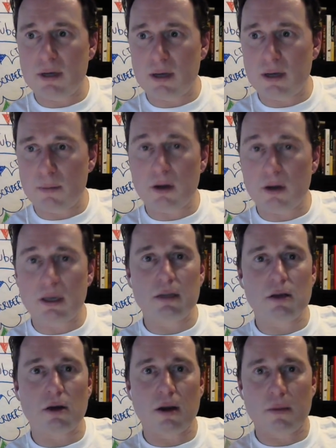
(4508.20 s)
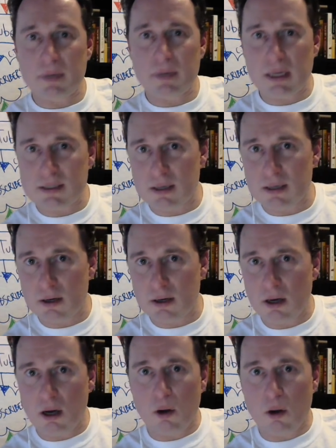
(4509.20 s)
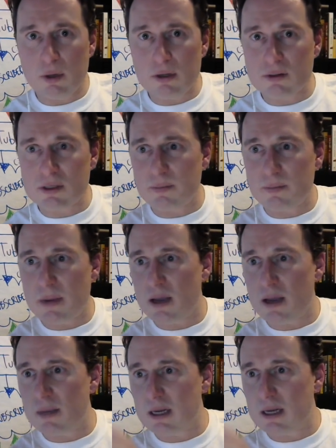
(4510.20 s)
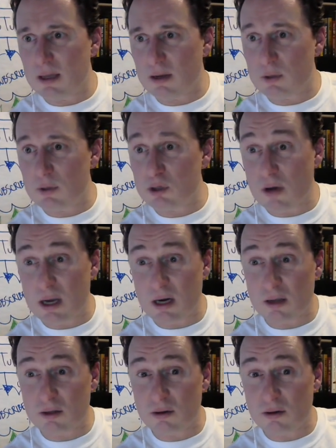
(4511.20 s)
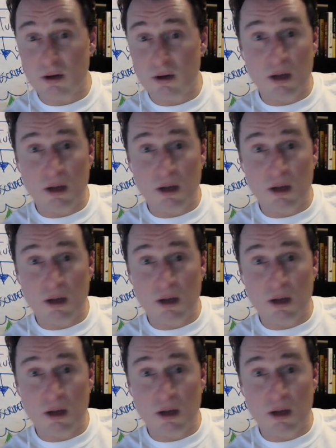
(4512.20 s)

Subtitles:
market our companies here. We don't spam anything. We try not to.